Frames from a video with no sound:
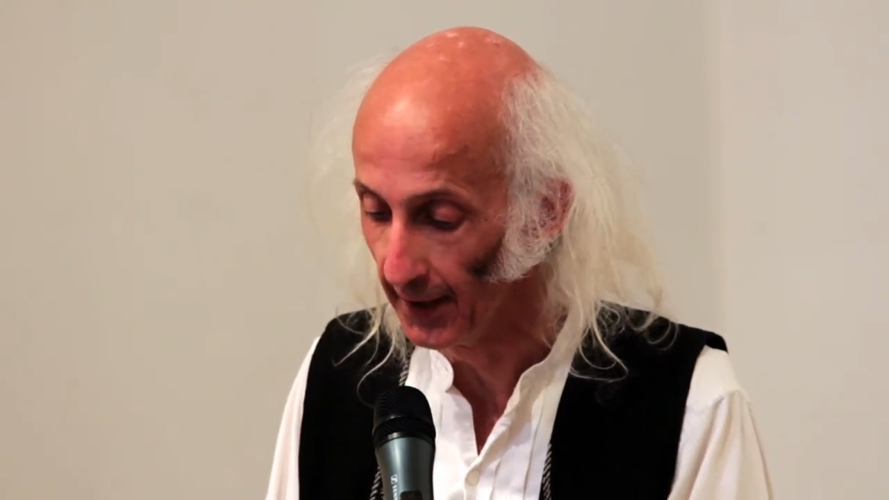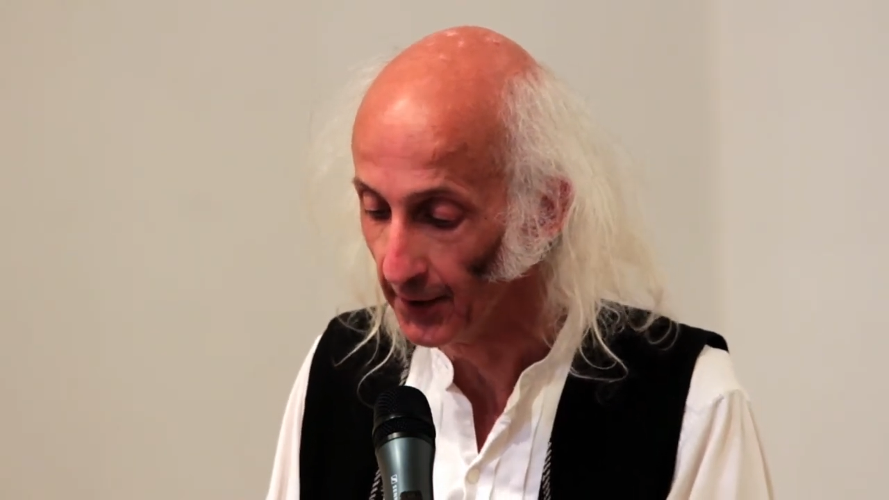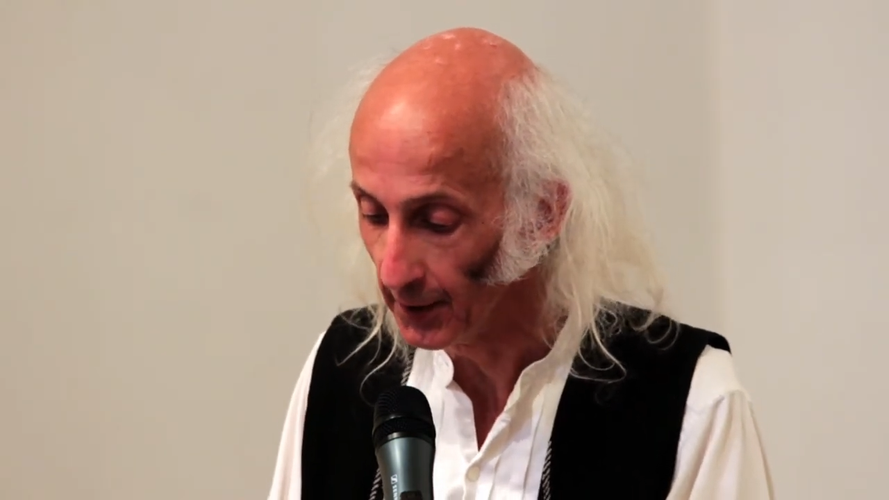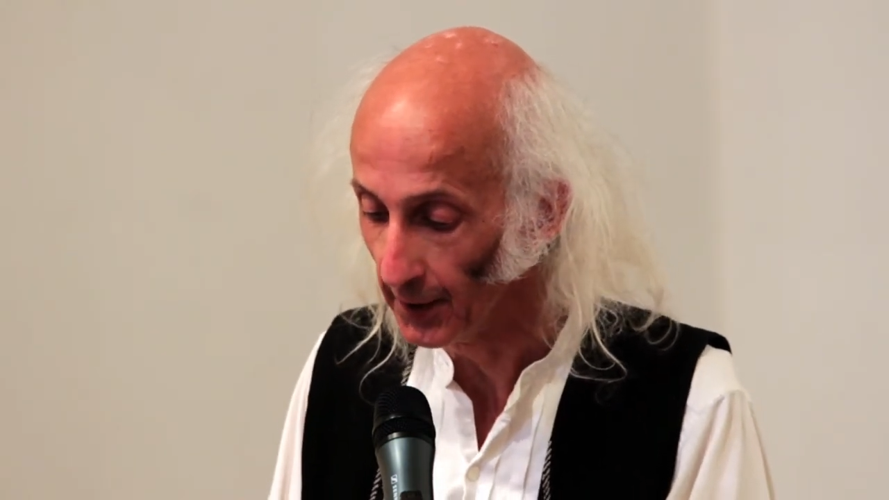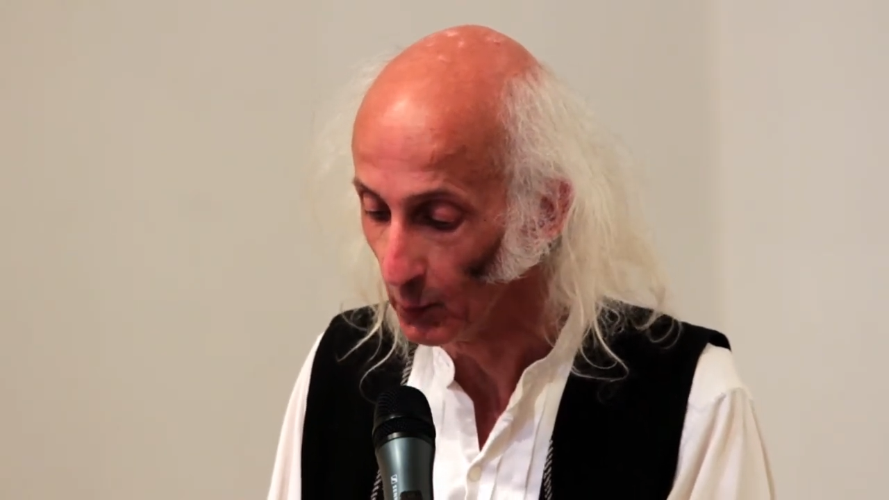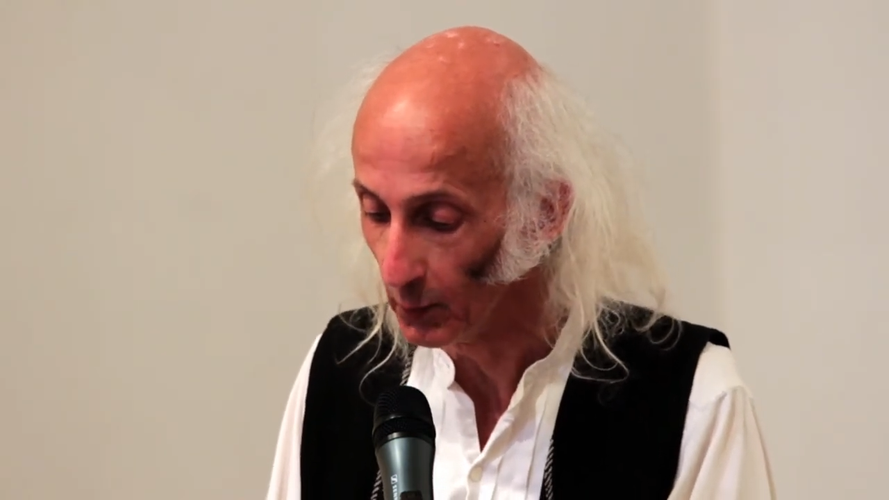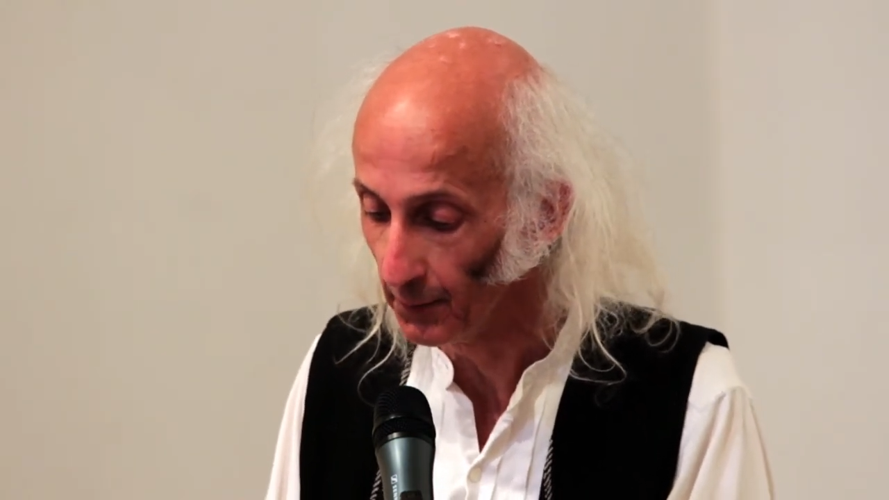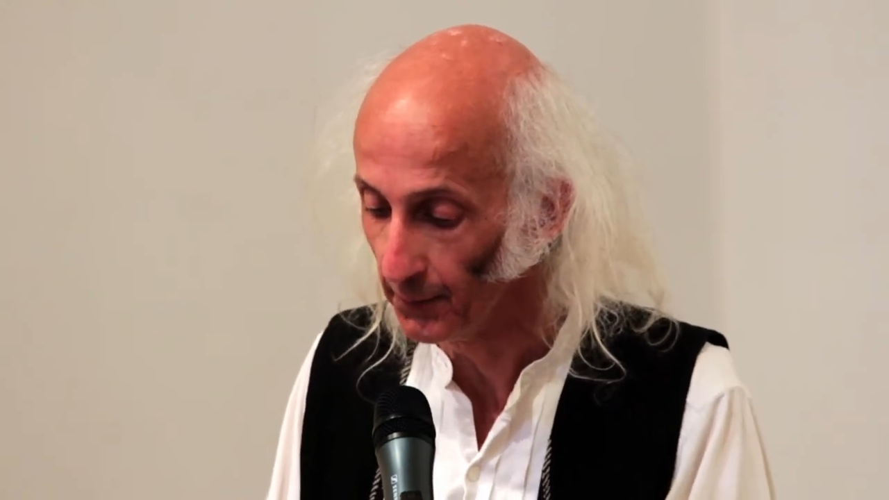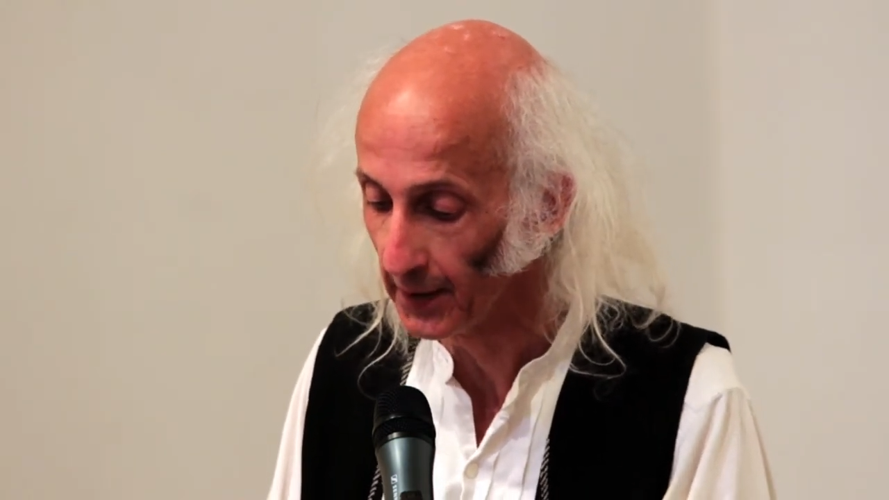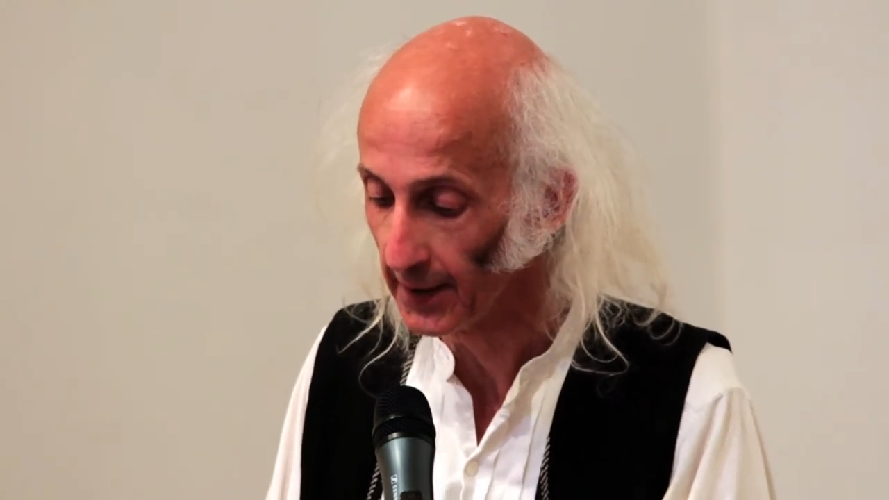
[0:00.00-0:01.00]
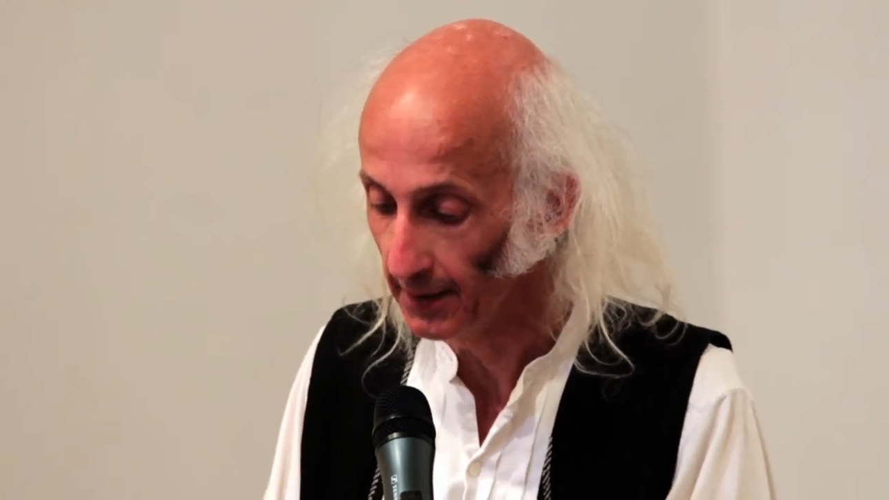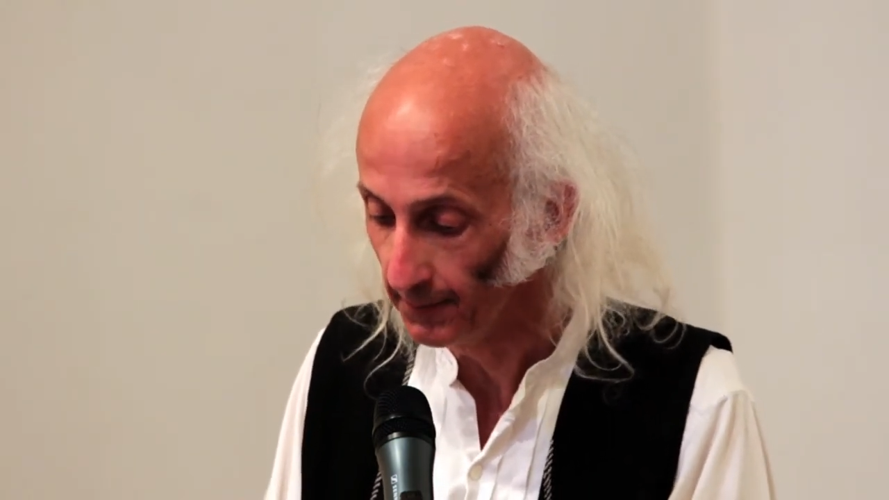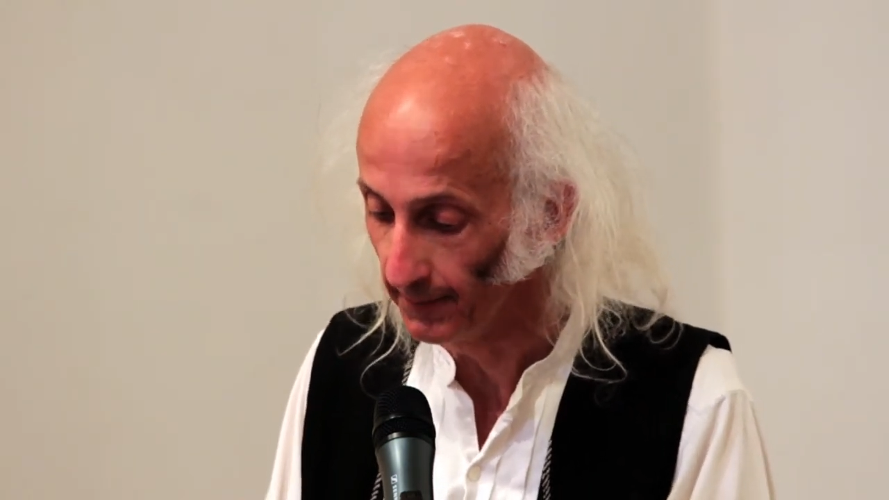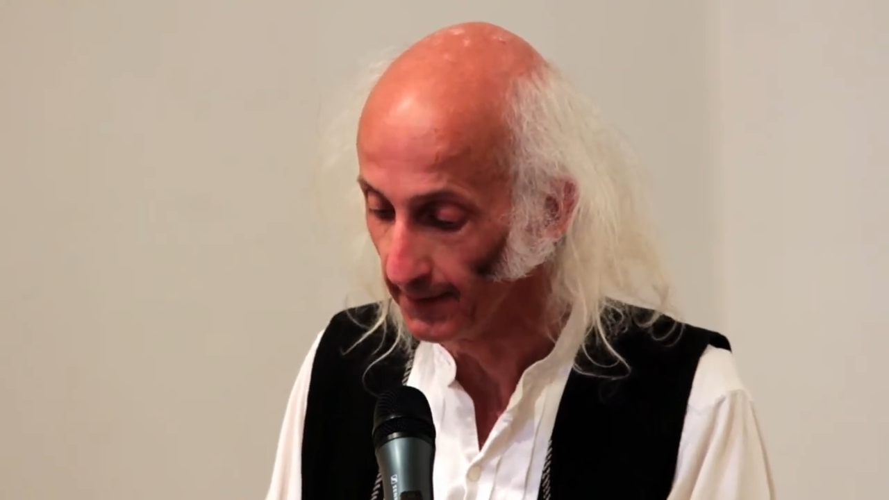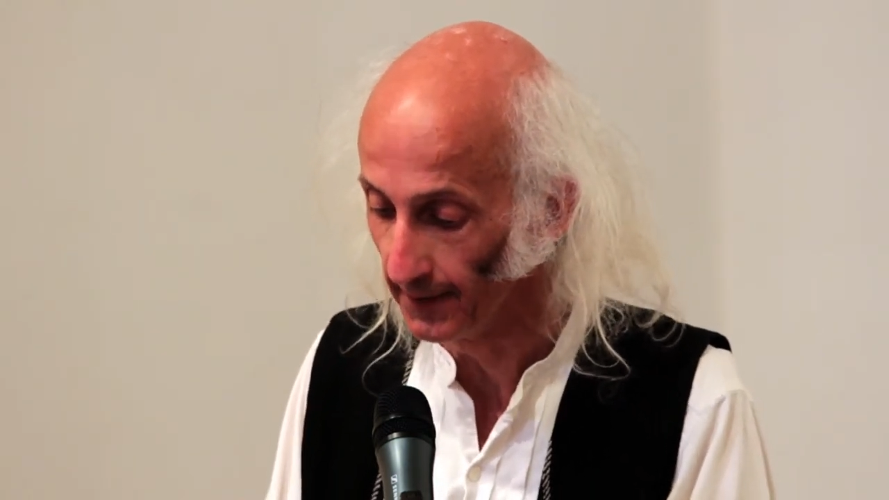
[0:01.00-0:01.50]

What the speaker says: and it will forgive